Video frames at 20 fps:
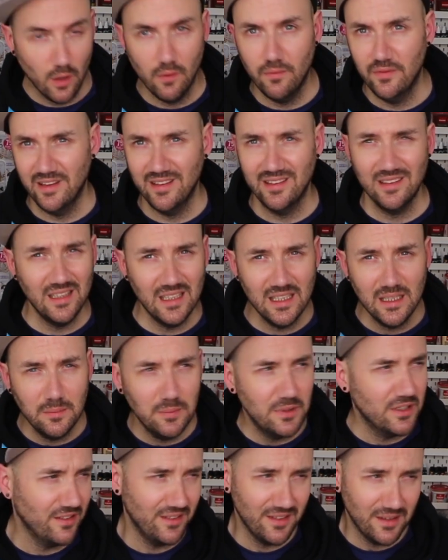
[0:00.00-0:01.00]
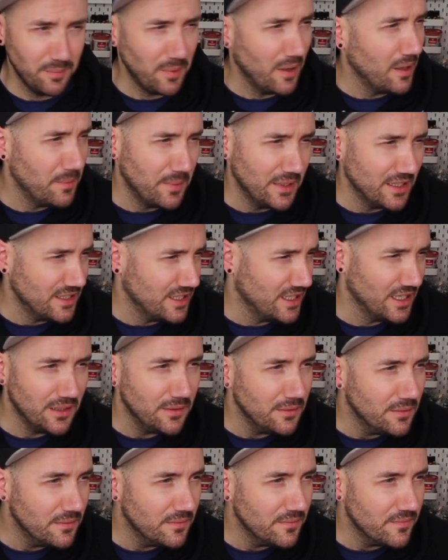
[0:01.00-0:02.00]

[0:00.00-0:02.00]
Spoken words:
obviously, because it's piping gel.